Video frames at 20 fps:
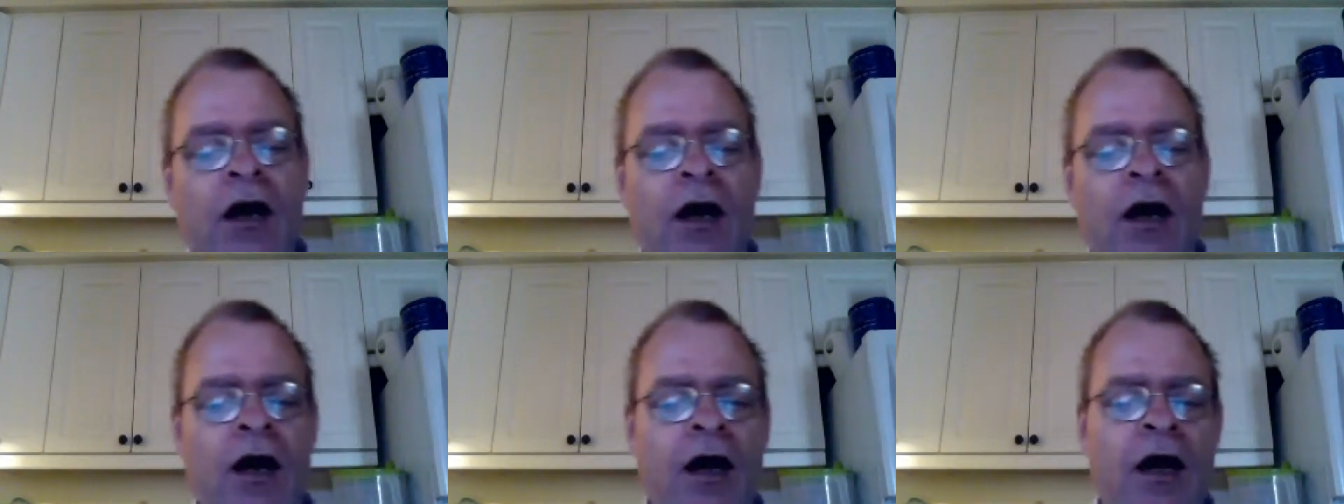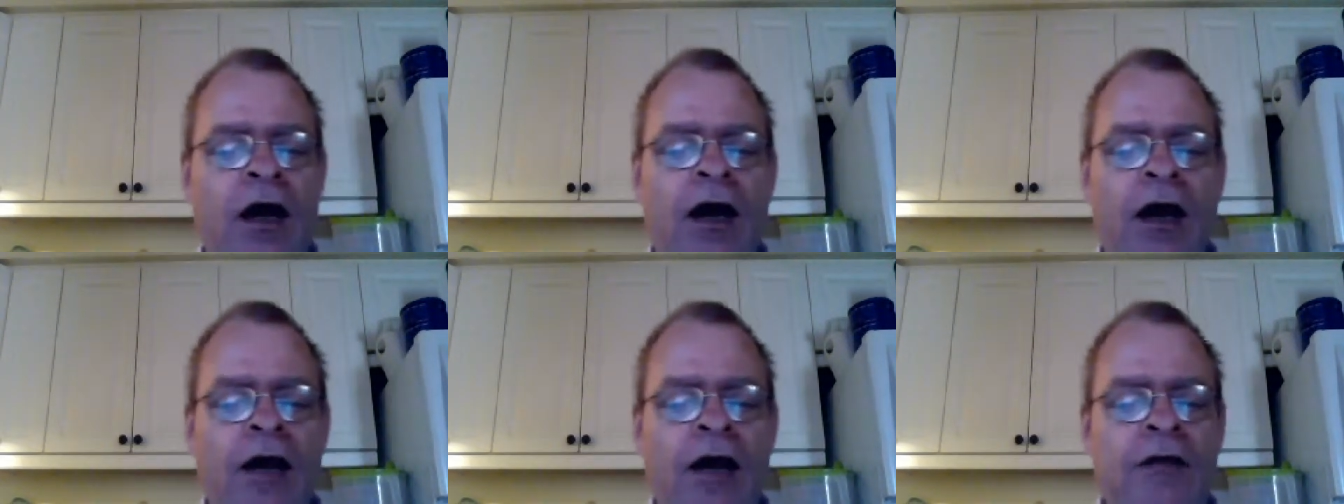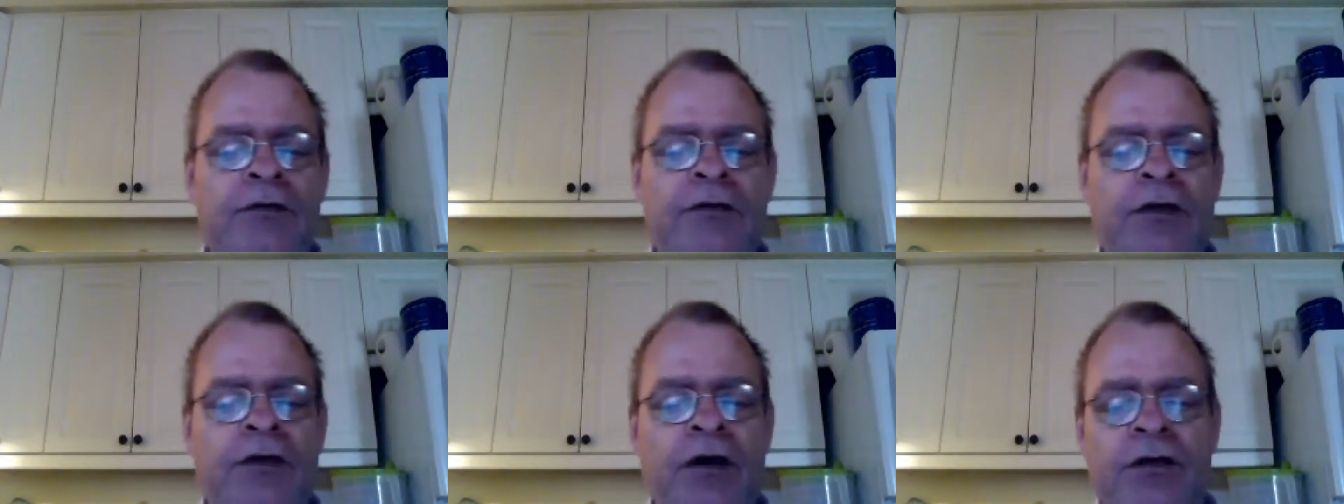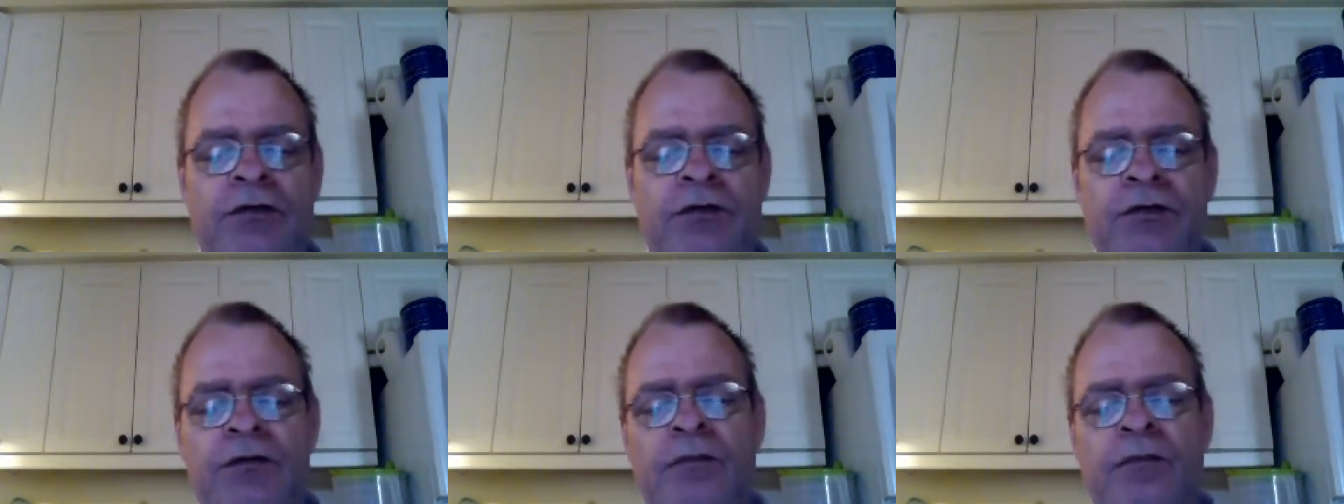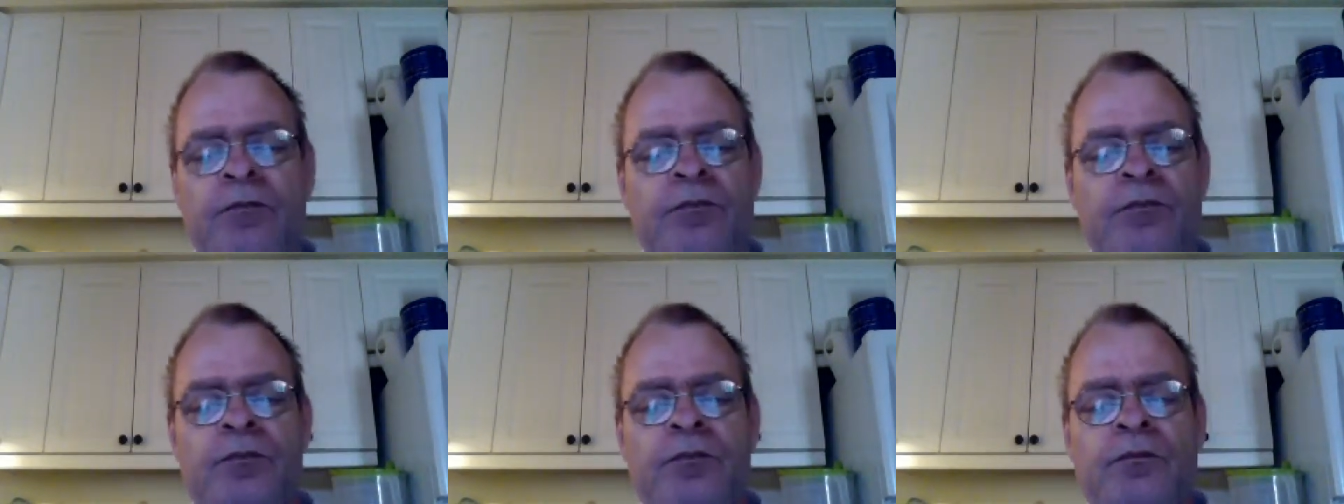the
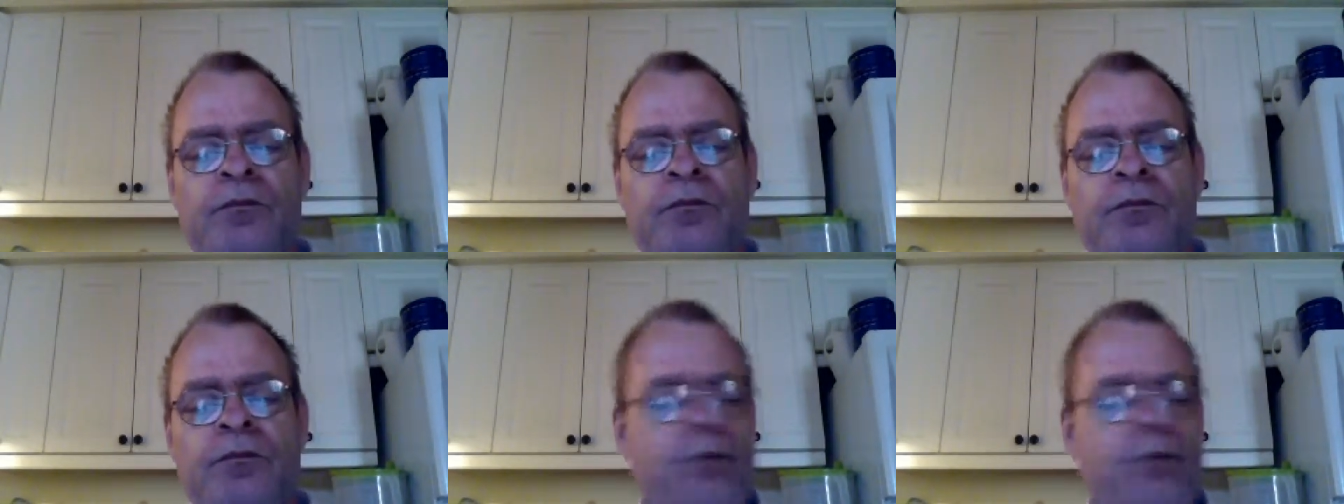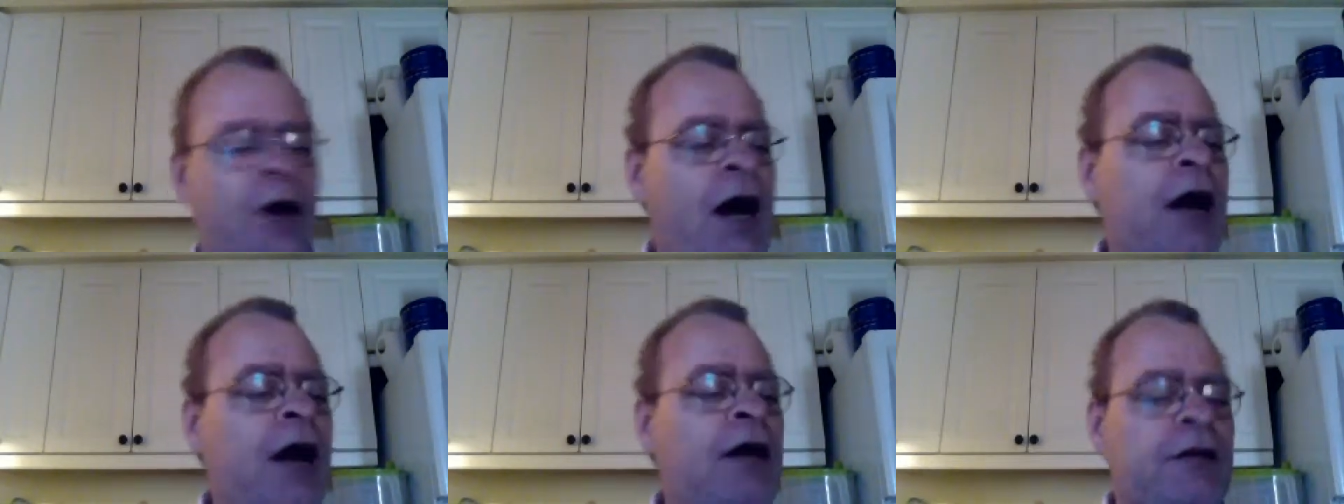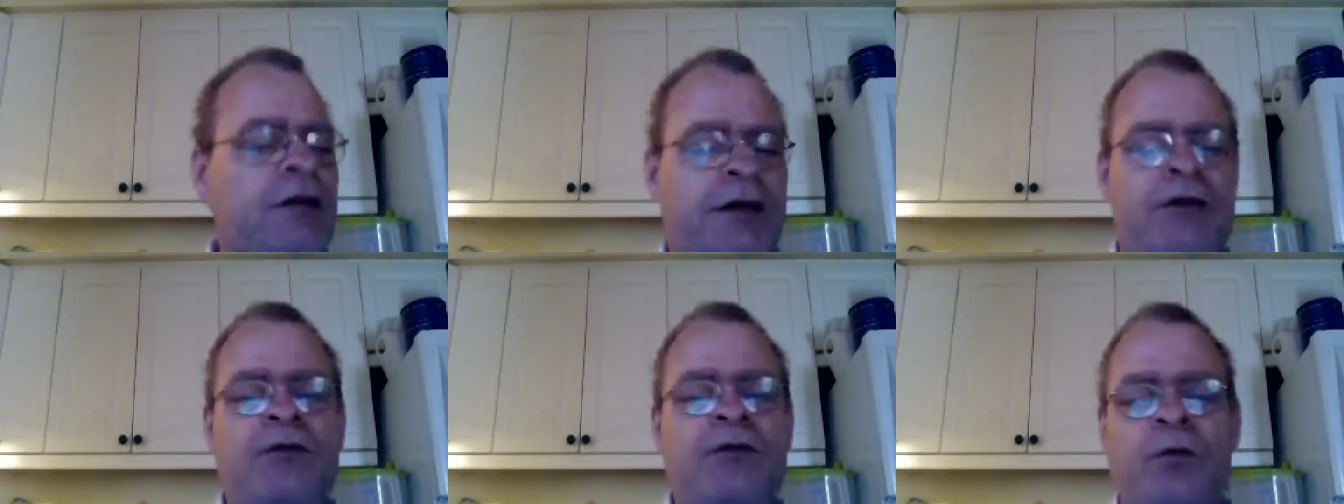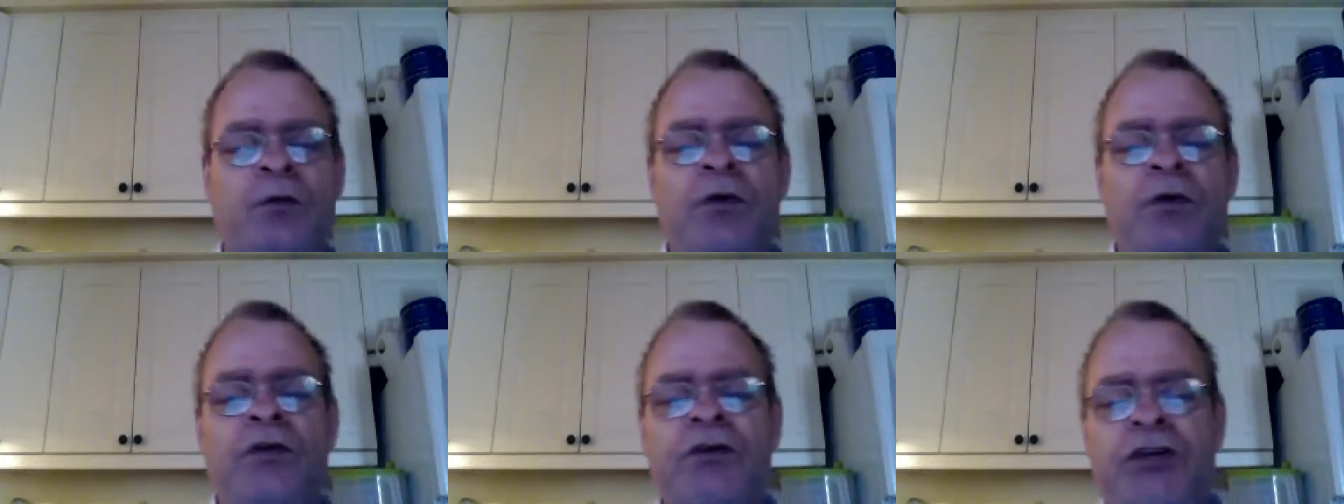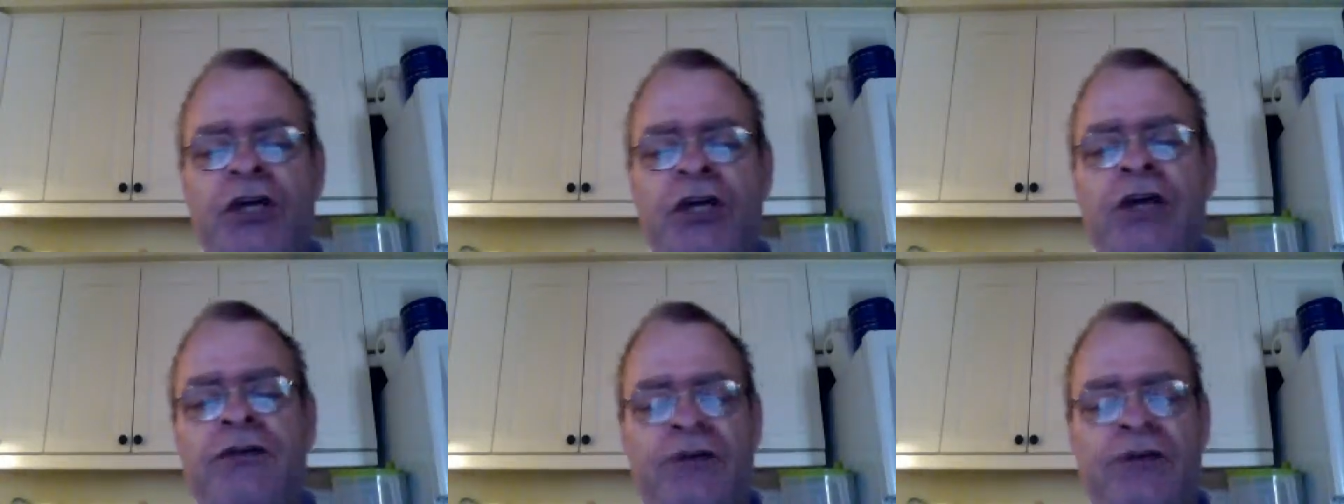pilot with
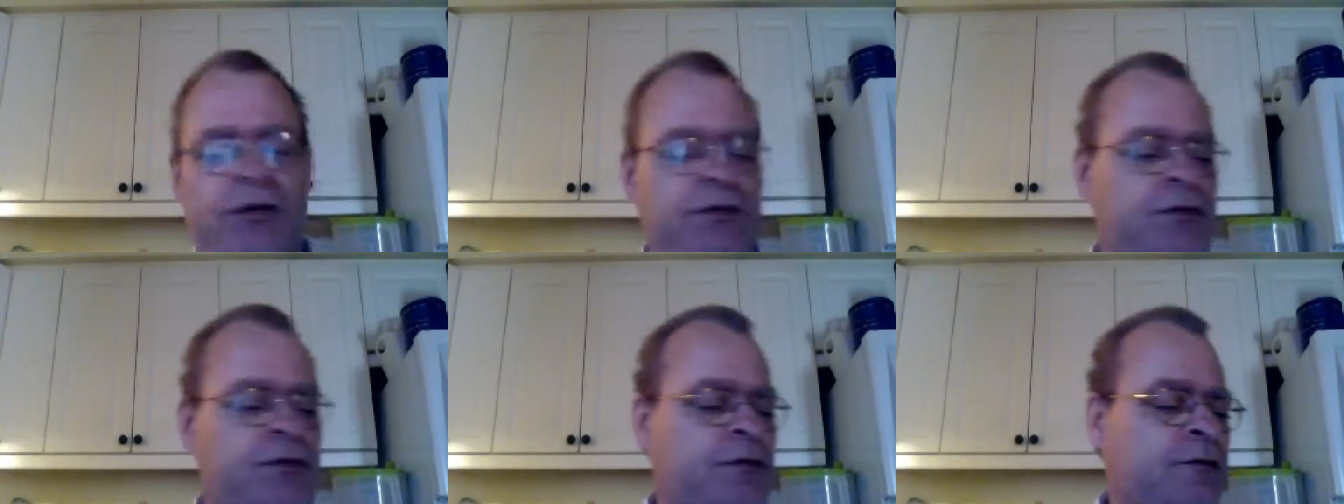Jesus.